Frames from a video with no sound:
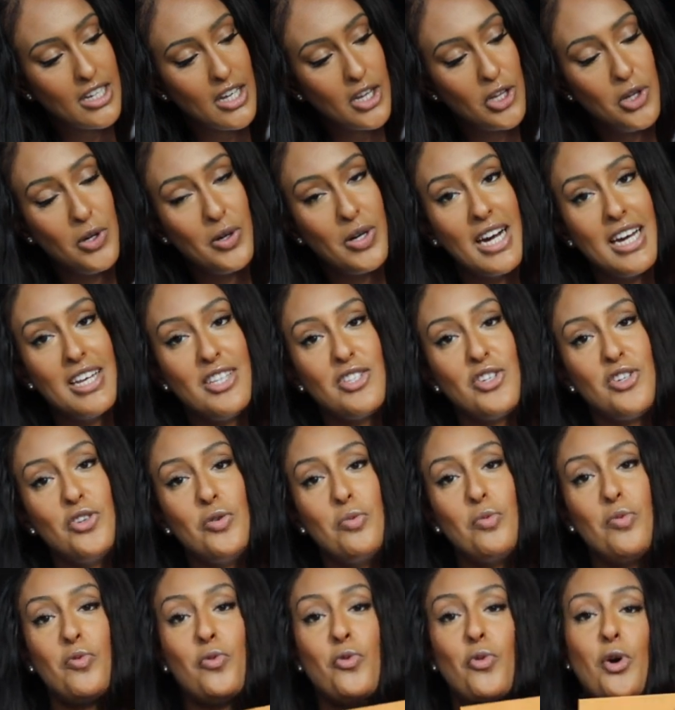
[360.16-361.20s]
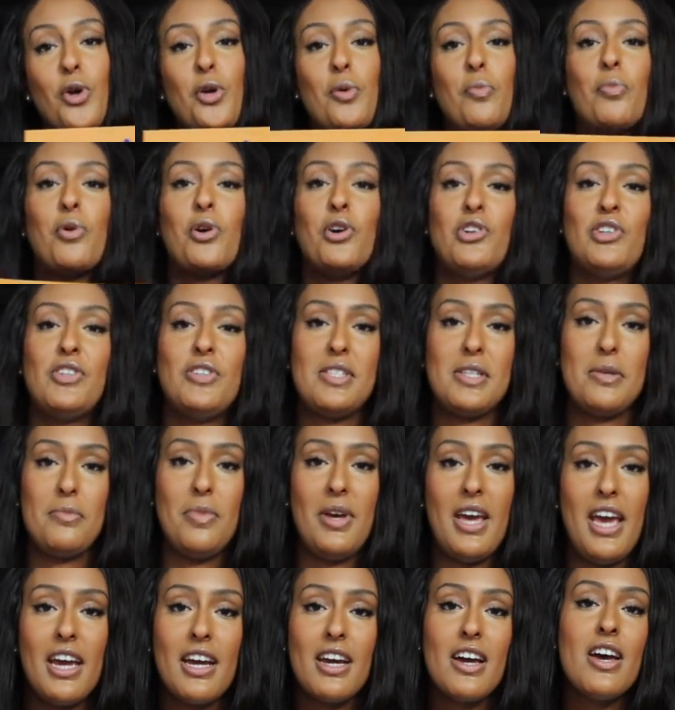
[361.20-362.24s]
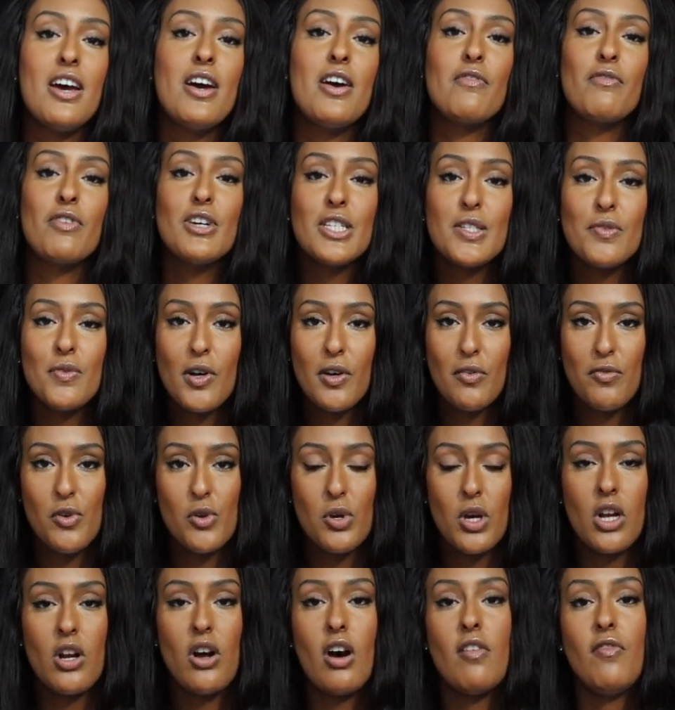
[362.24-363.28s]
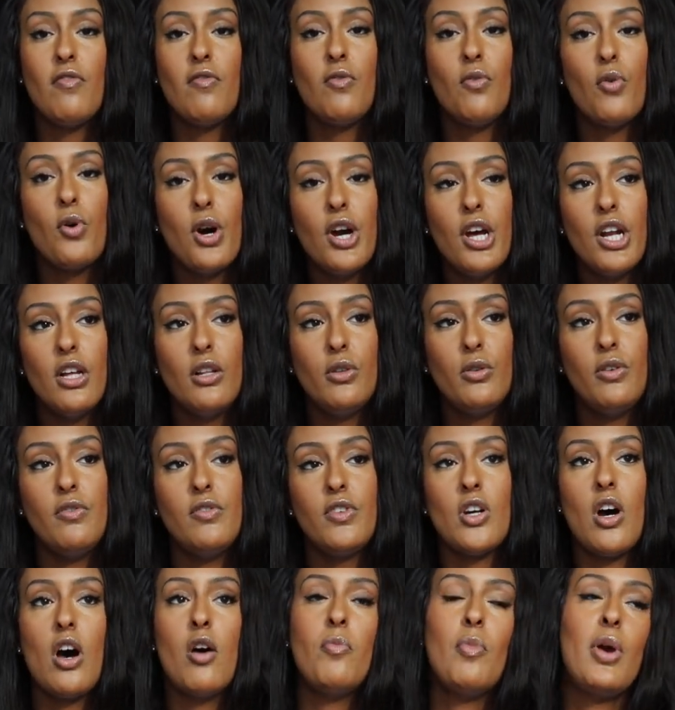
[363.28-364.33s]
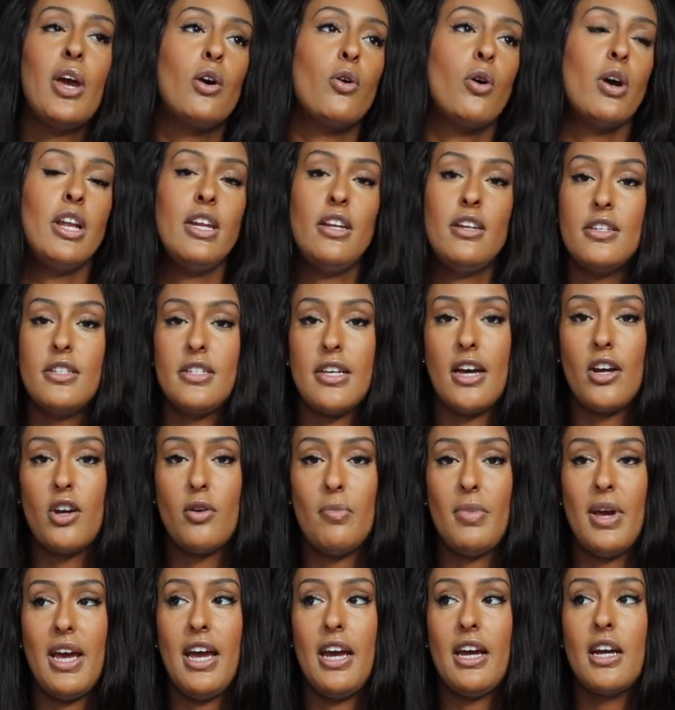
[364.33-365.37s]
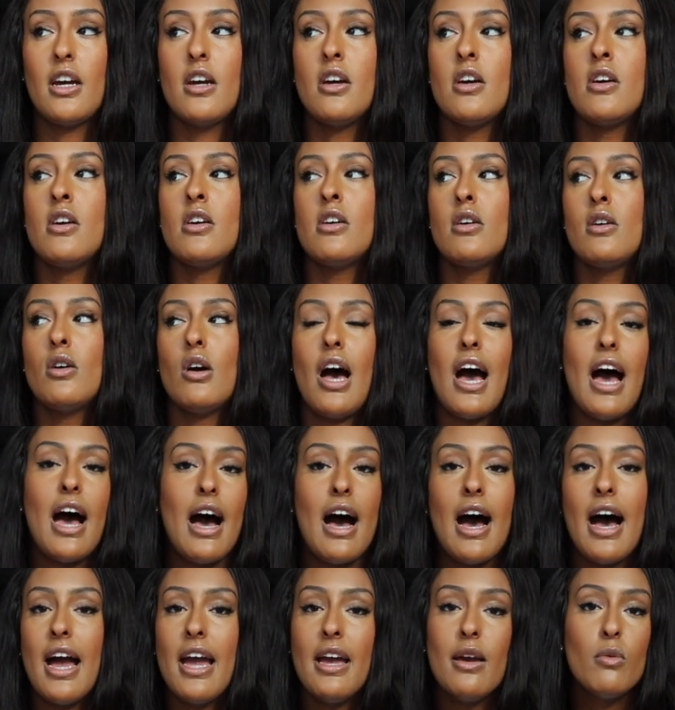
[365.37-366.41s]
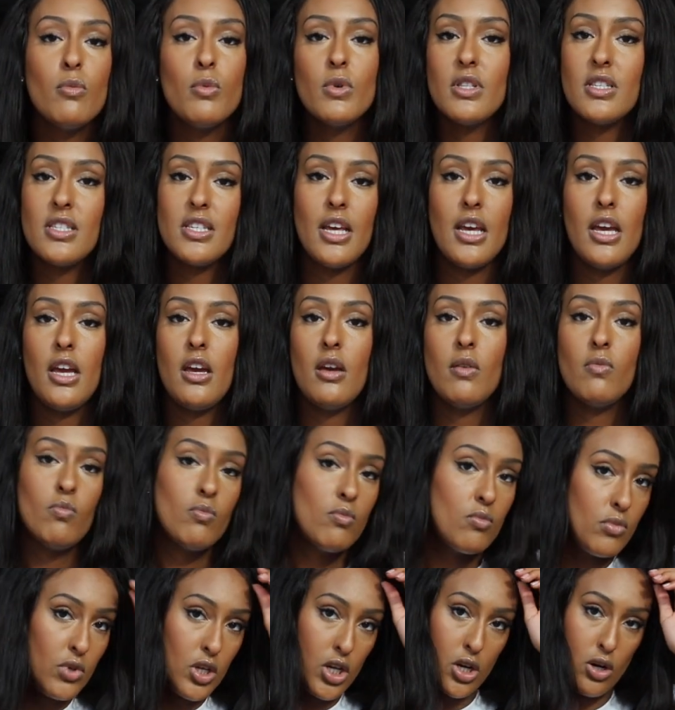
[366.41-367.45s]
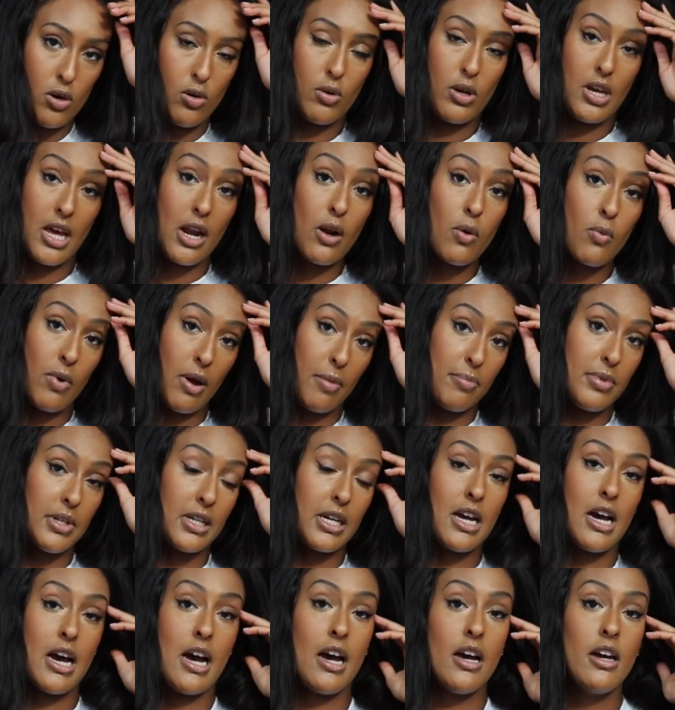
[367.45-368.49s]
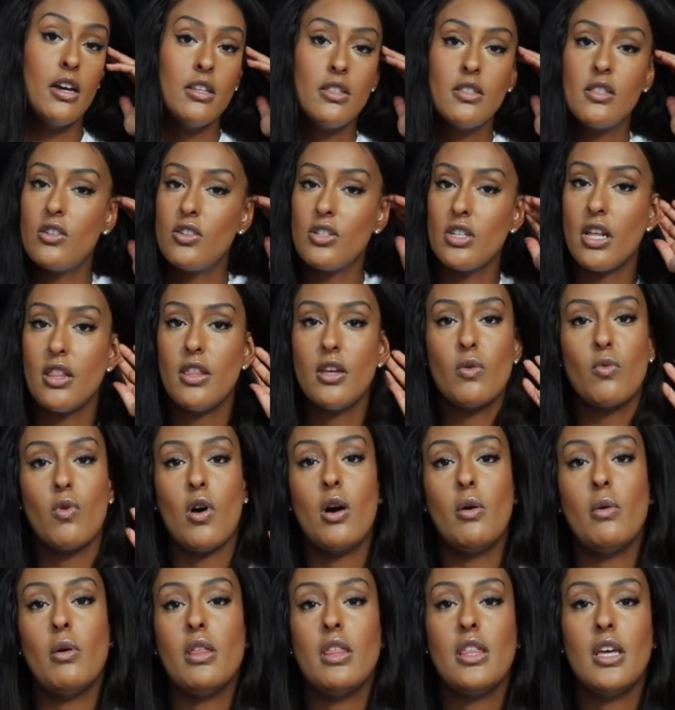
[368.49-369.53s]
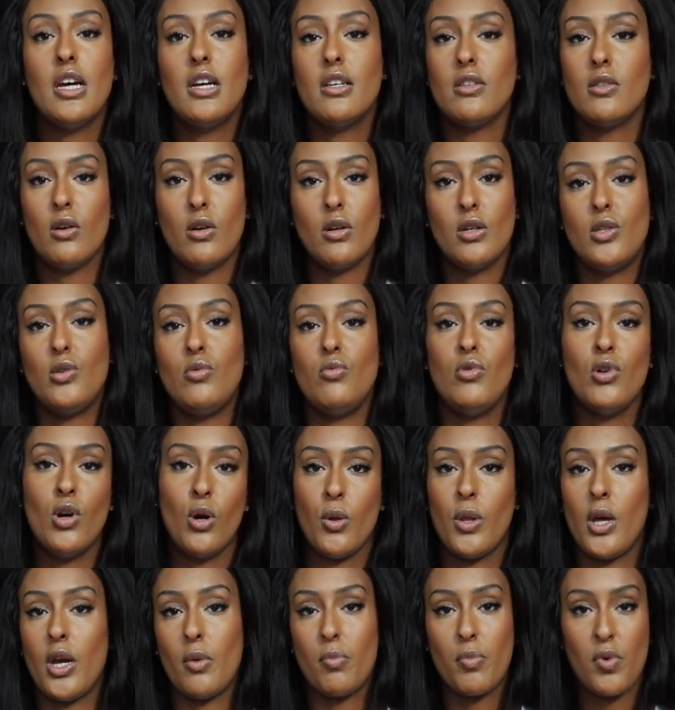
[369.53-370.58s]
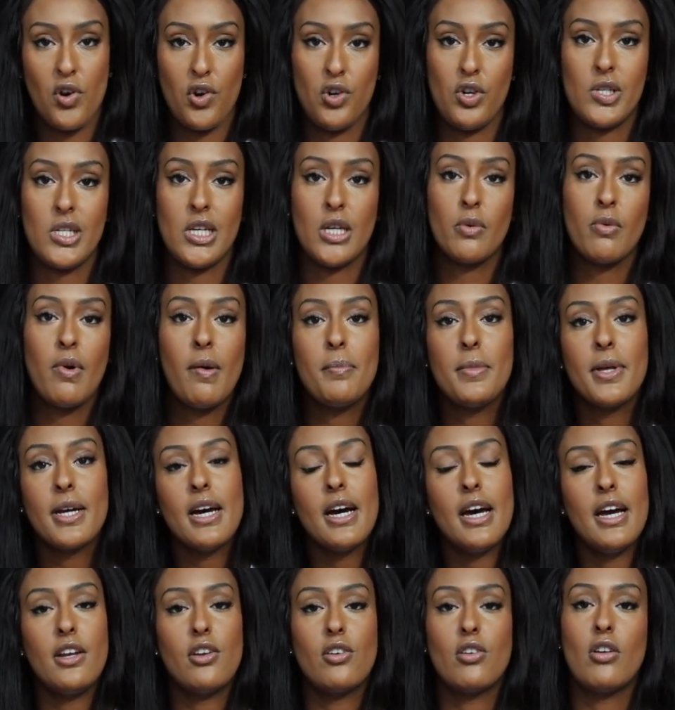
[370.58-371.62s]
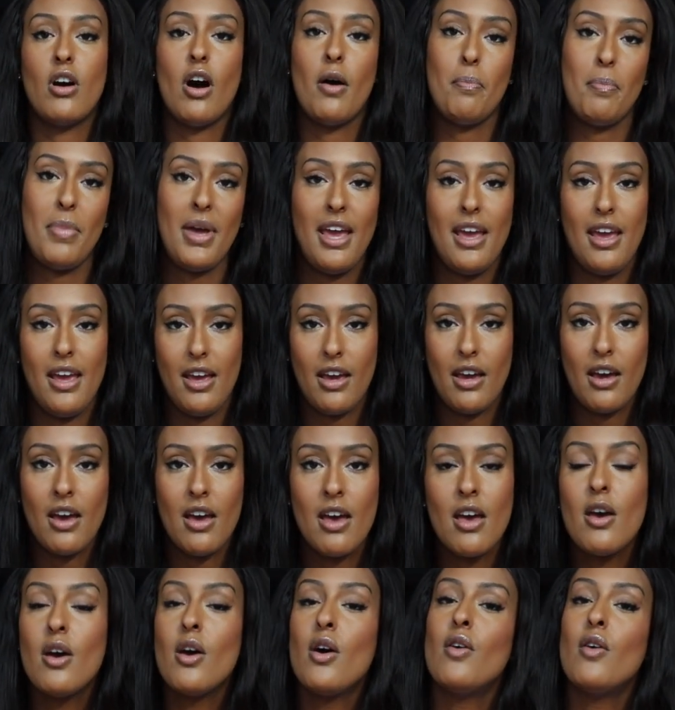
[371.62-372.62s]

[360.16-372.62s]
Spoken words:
tell you guys to do before you purchase the bag. First of all, if you cannot afford a Louis Vuitton bag or any designer bag, I would say, you know, get a replica. There's nothing wrong with it as long as you know that you're purchasing a replica and you're not paying